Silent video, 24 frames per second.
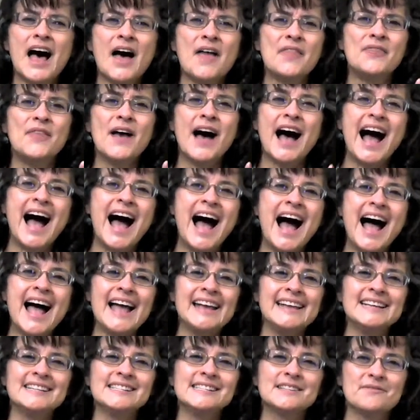The
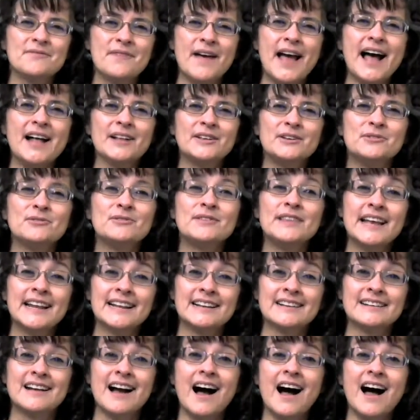highest value
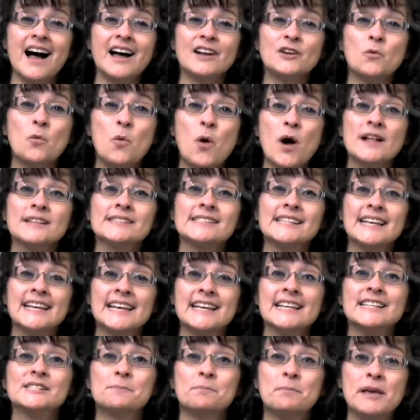that God wants
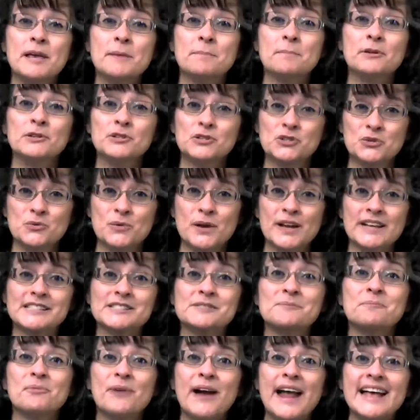his people to
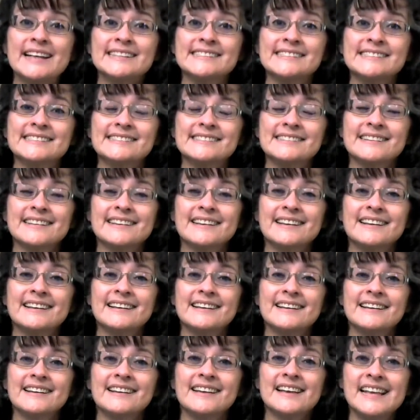express
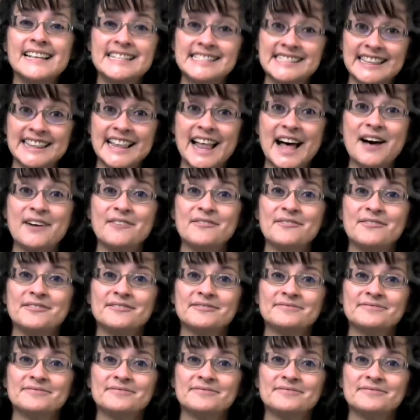is love.